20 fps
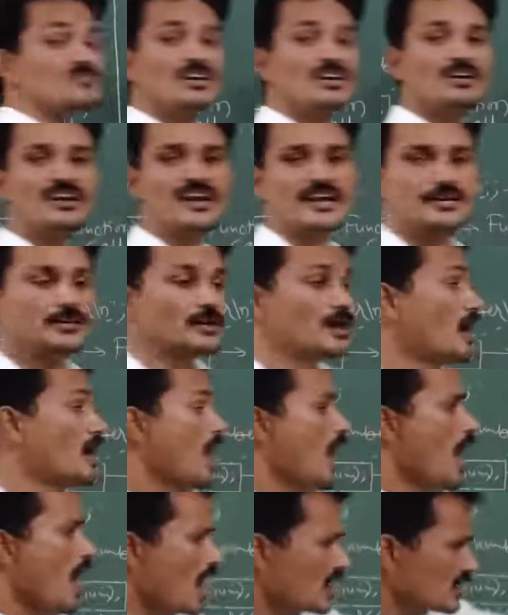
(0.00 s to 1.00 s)
Right.
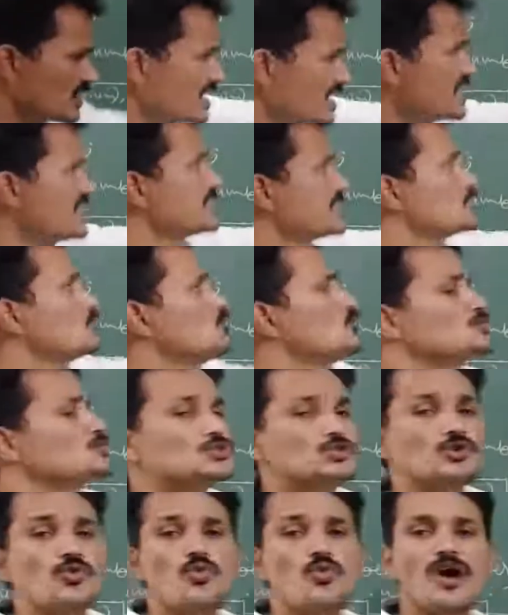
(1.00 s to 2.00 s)
Again it
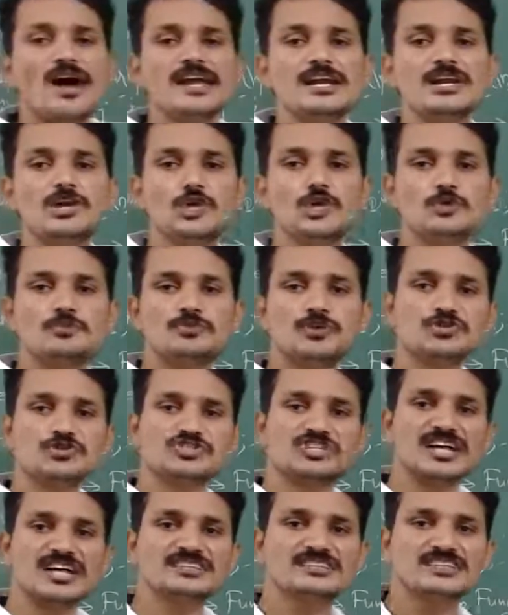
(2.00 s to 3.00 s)
goes to while loop to
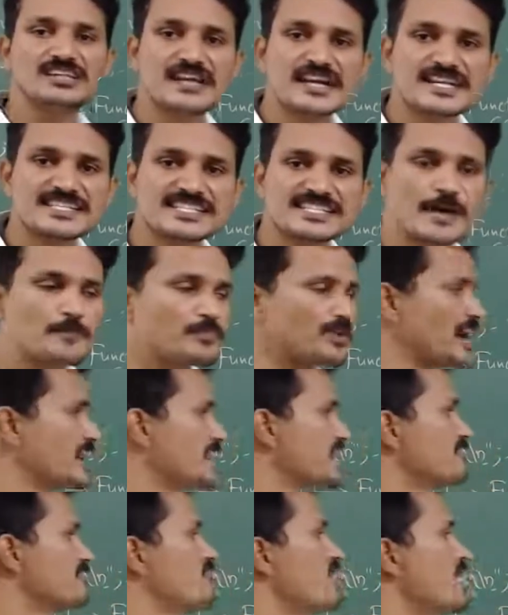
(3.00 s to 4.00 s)
check the next
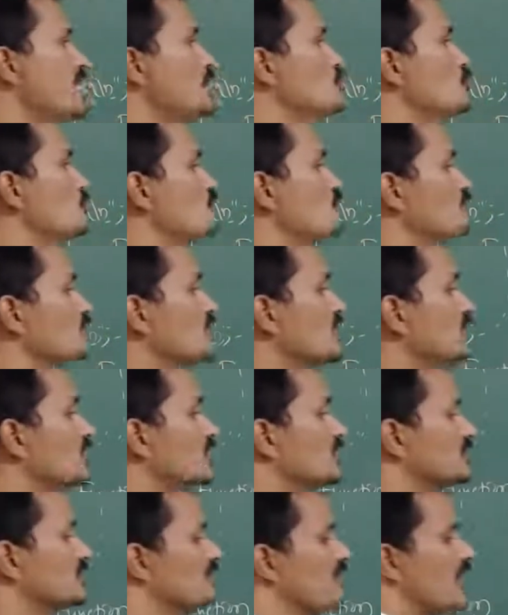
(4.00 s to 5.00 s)
updated value.
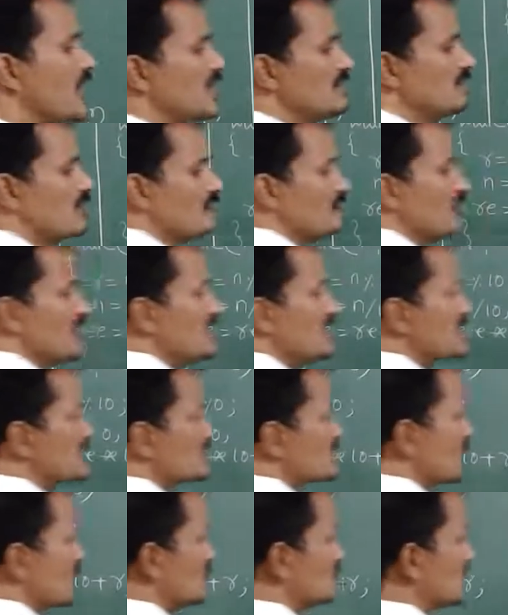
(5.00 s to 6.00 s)
The value of n
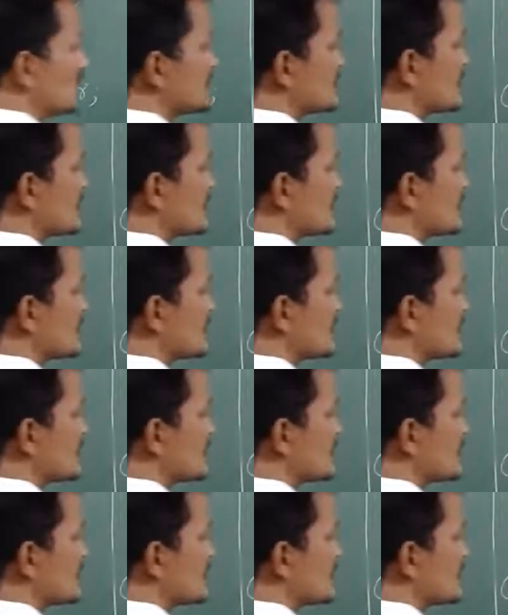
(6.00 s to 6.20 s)
is now this